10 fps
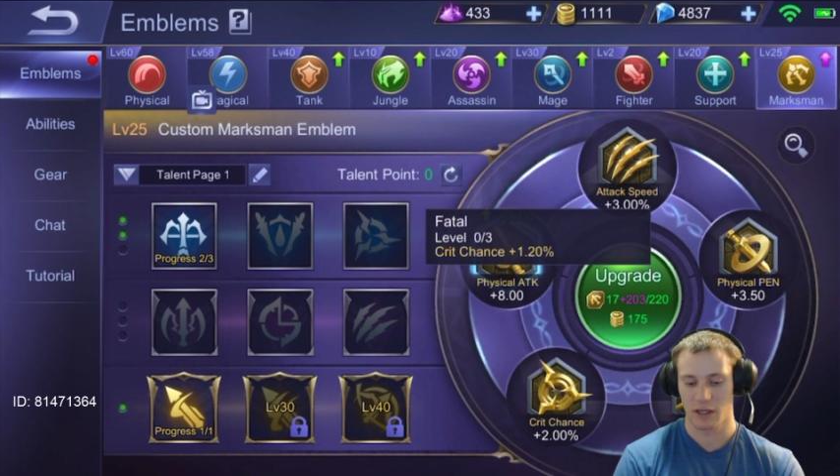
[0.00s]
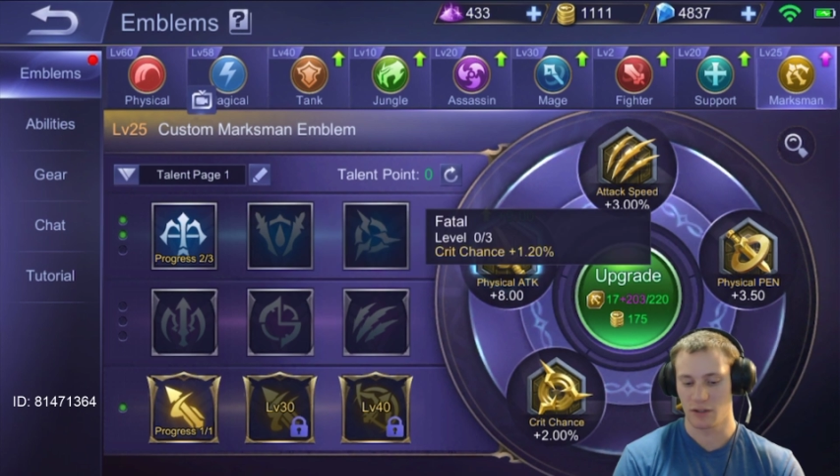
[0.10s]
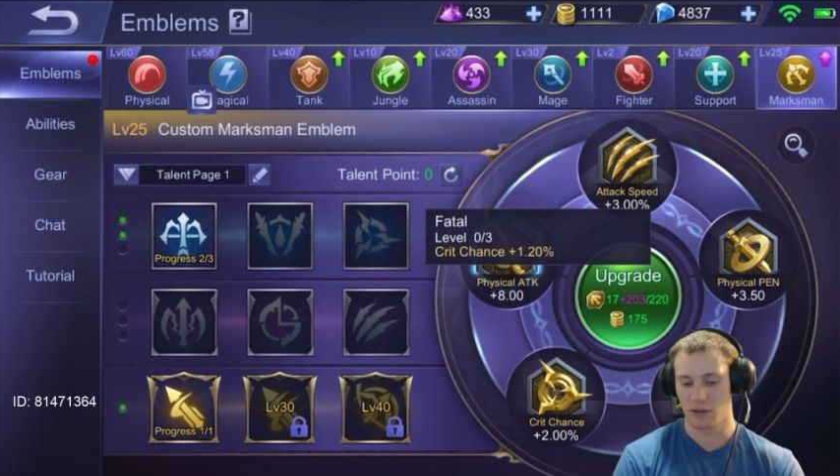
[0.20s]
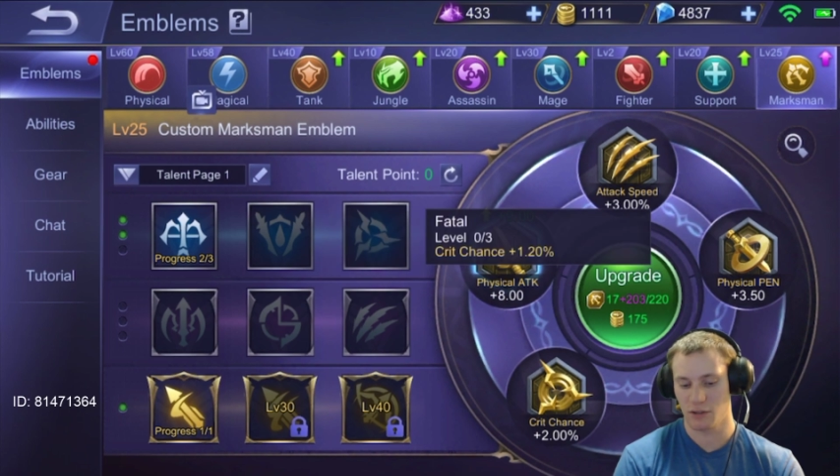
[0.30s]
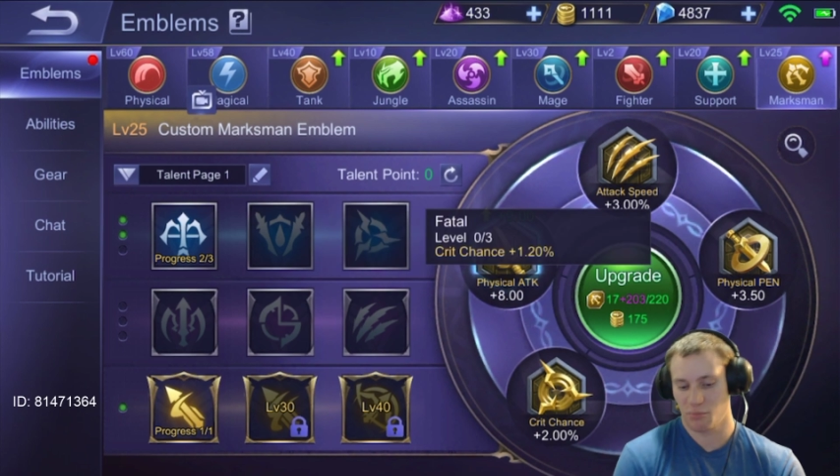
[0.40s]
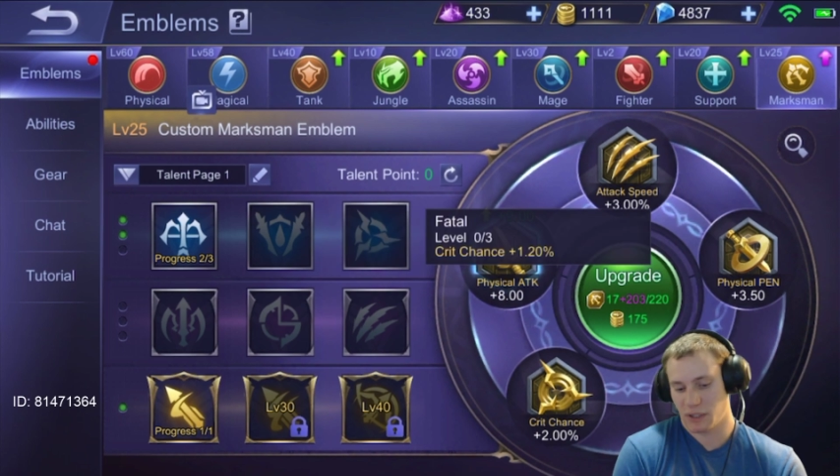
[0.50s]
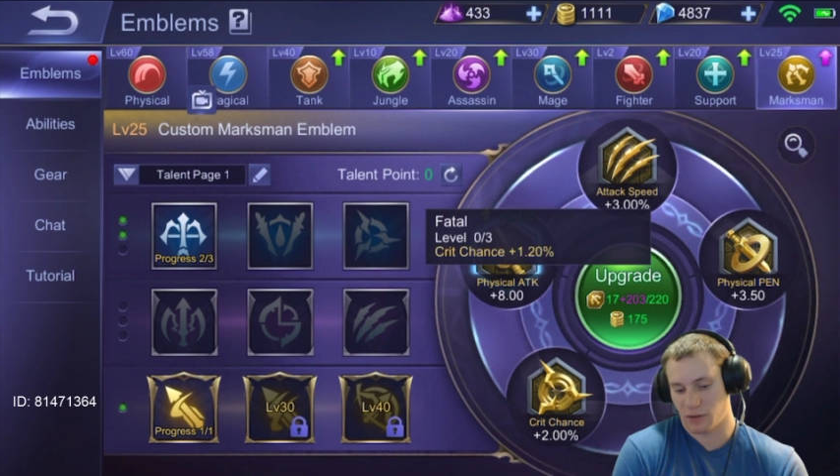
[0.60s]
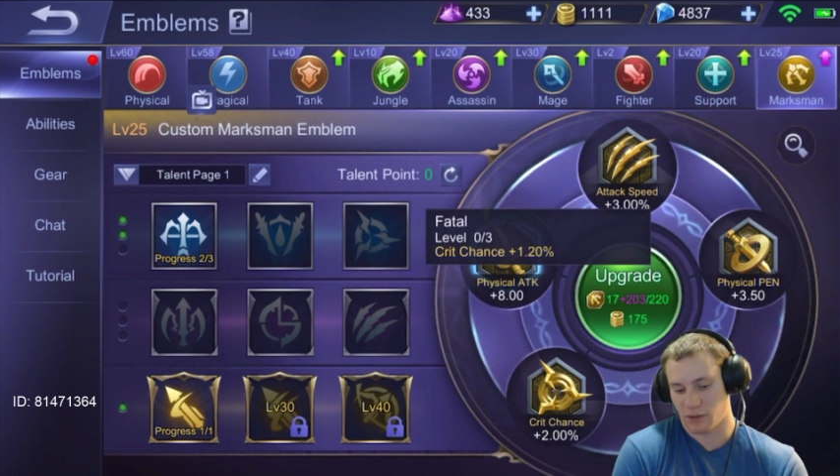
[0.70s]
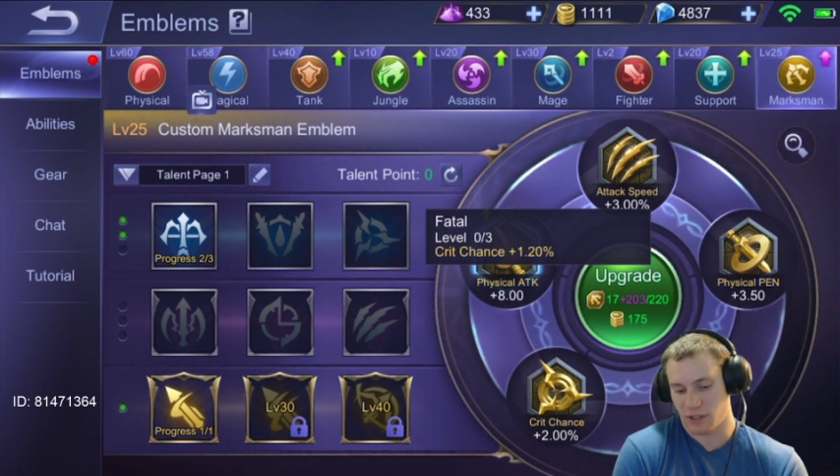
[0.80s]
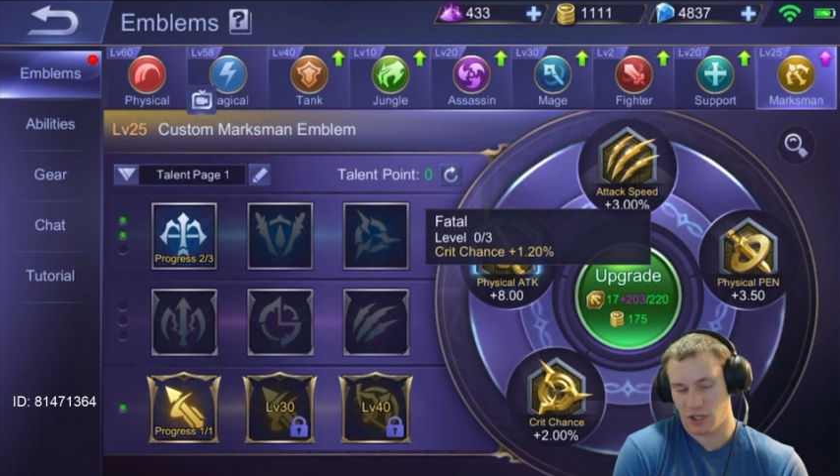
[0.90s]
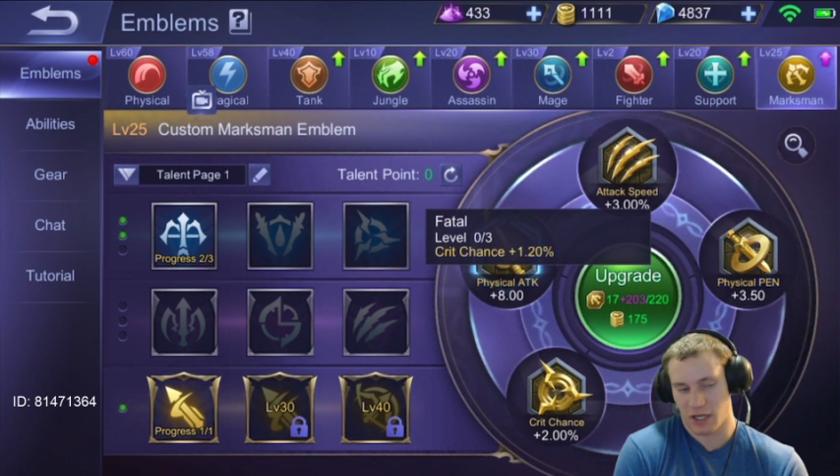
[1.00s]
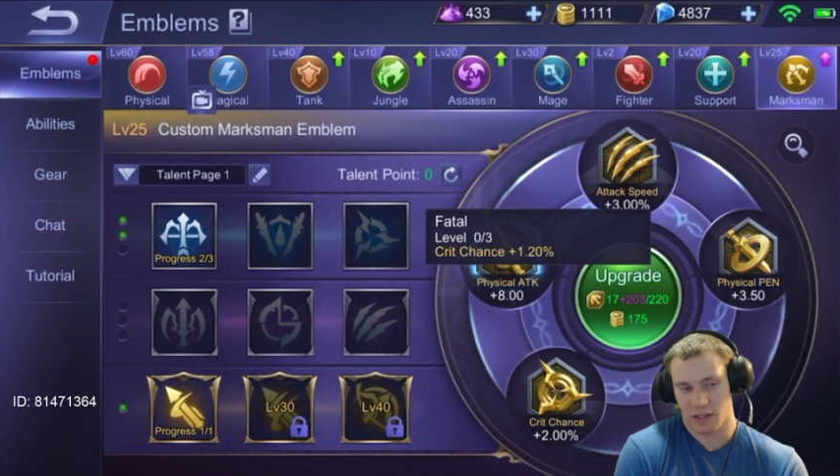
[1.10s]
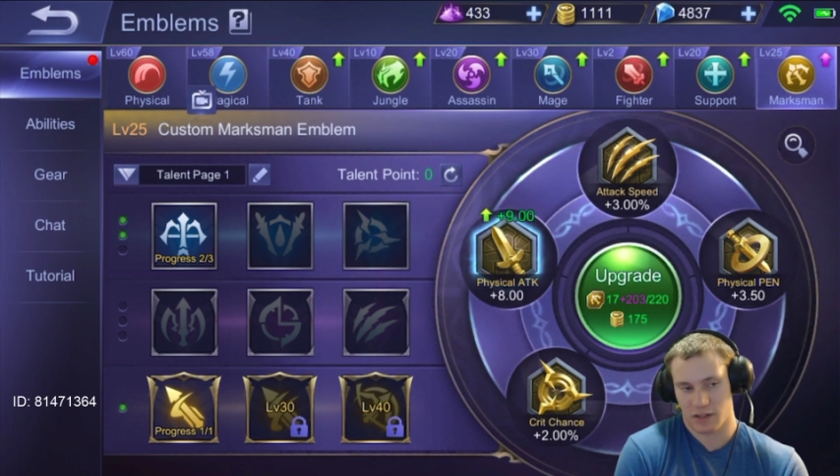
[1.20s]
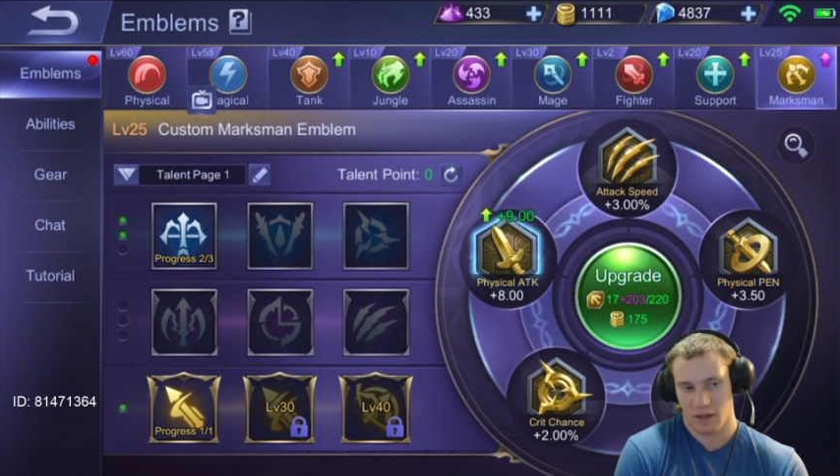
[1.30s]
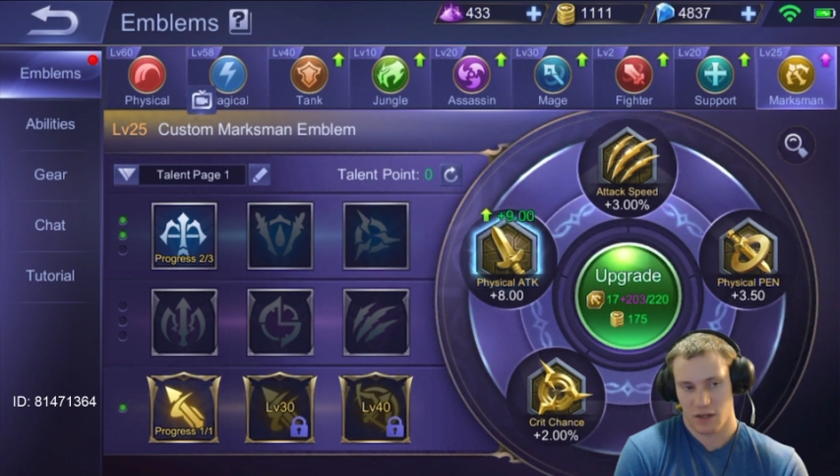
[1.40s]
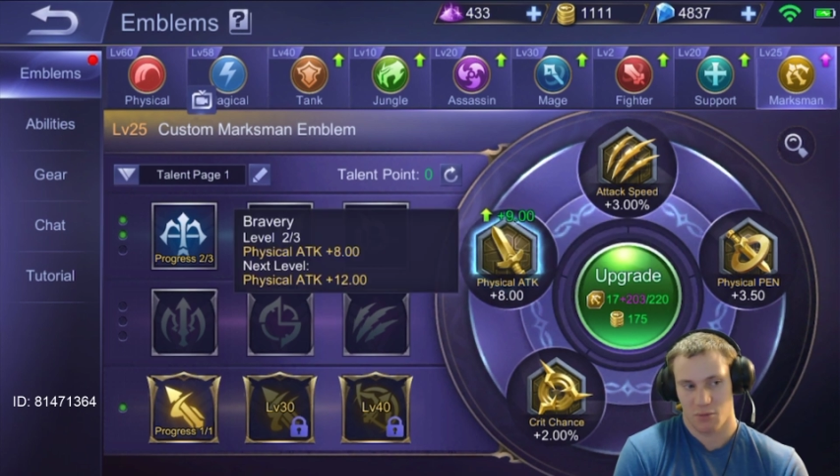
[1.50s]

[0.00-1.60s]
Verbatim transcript: You could pick crit chance,